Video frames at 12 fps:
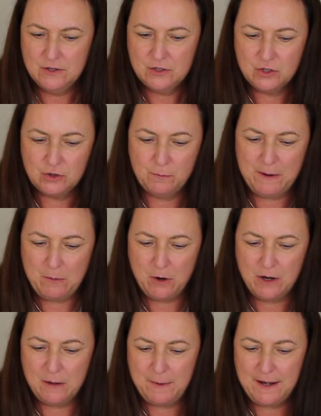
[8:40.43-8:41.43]
So don't be
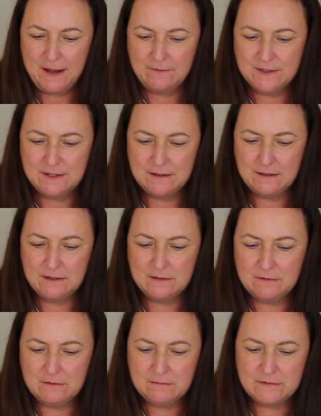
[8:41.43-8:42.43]
worrying about having
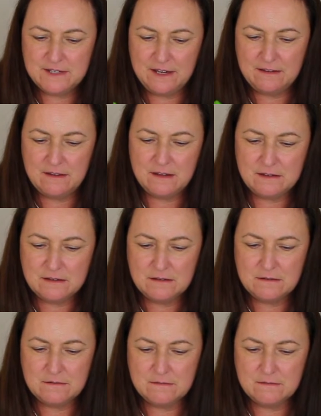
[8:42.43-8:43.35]
to seeing this.